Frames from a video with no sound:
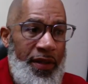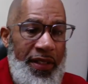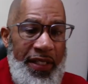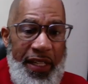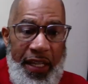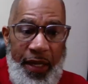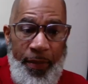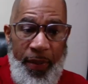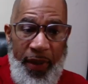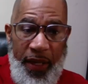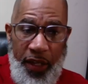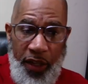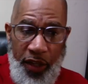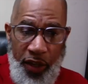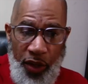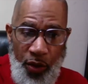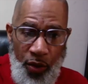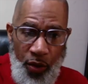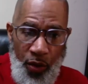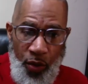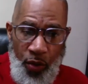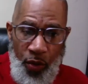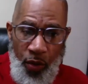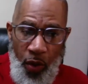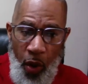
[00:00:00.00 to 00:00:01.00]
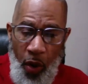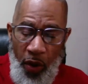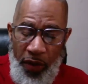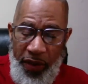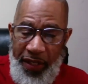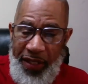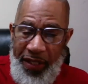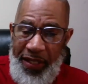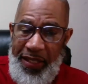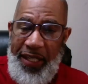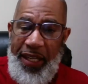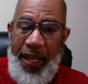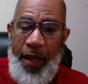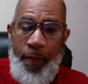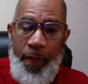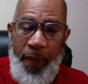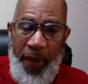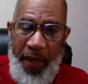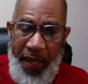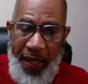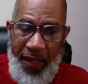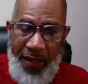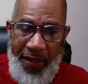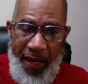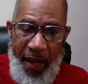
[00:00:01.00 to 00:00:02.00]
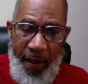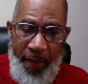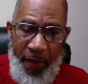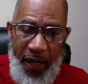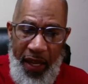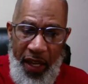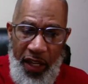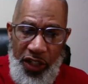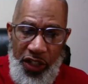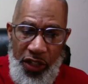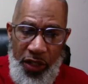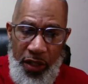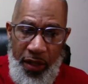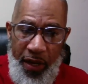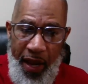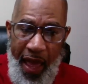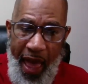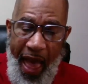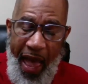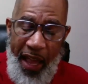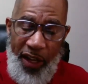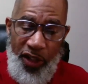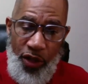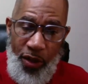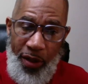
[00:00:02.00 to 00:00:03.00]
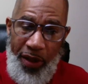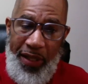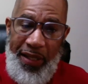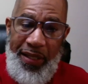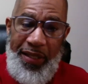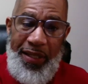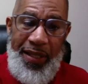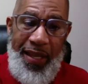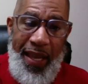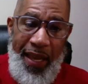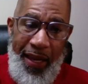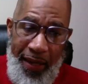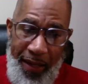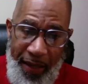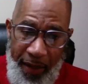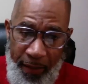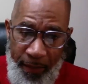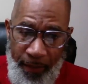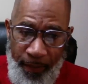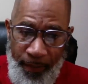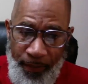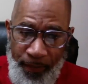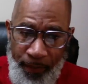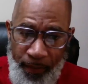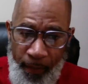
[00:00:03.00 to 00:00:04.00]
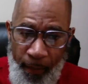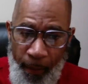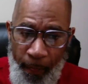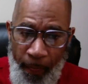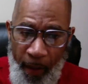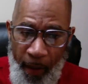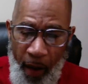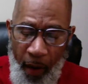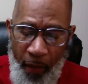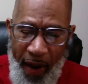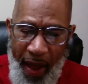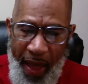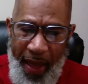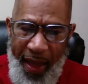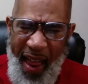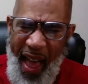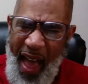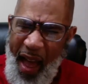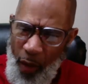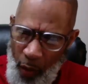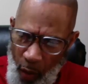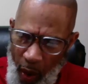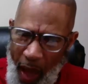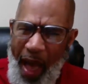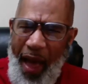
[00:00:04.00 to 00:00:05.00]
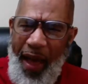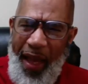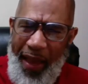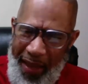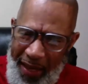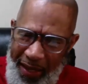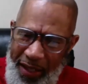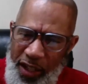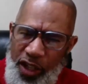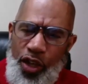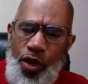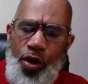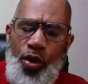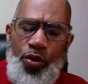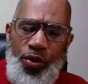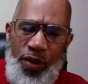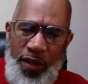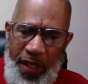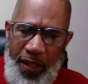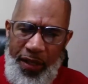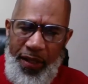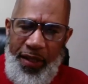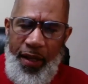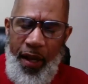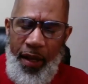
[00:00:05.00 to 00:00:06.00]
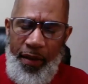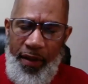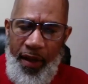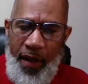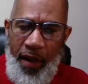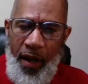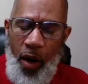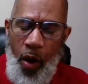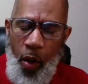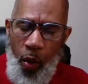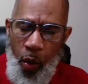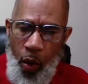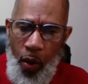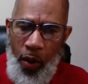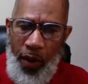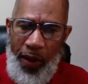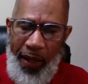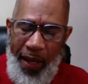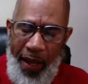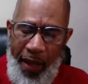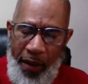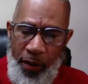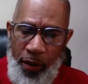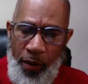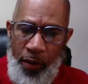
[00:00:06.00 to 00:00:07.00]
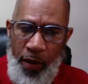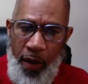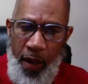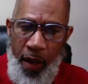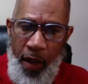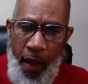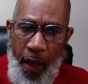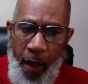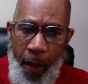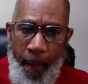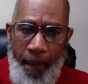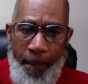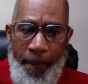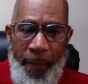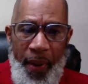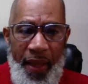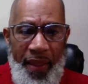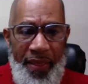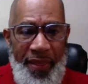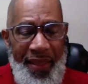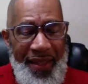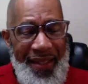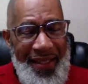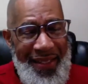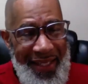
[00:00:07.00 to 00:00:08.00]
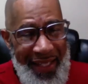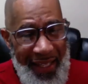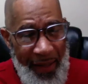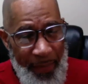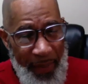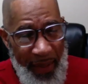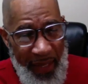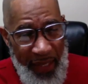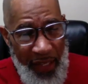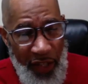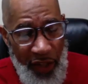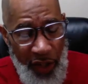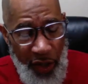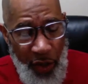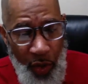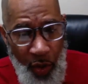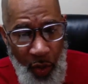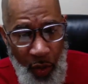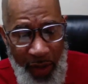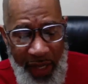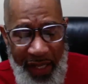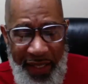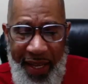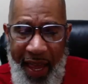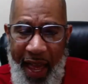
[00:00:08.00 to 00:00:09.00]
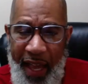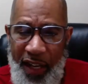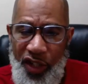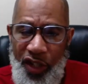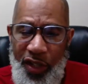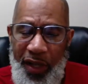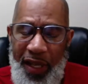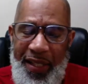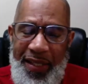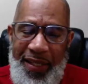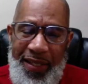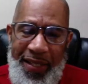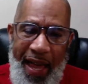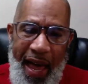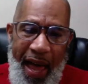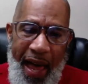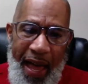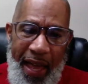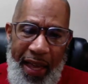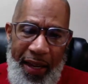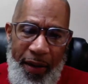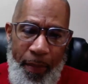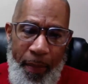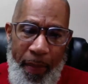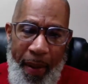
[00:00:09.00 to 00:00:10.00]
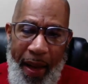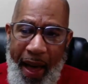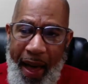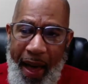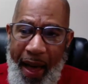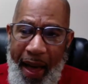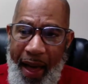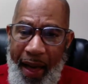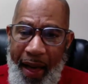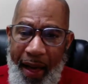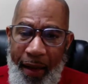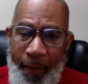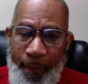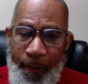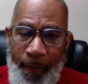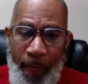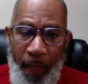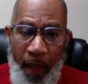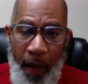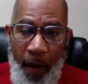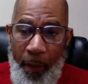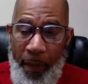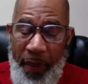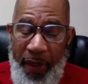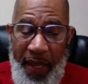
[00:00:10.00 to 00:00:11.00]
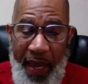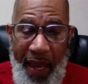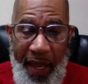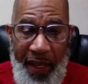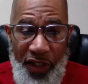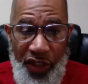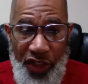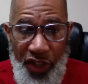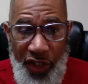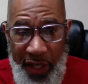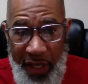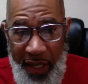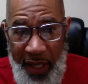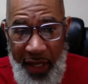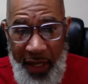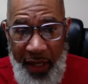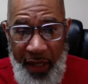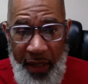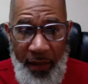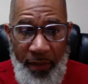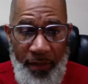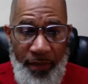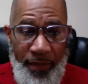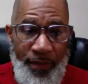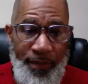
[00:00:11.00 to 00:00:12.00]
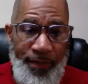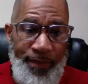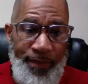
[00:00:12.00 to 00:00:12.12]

DBQ or the CMP examination actually stated. All right, I can use the award letter, but the DBQ is actually signed by PhD,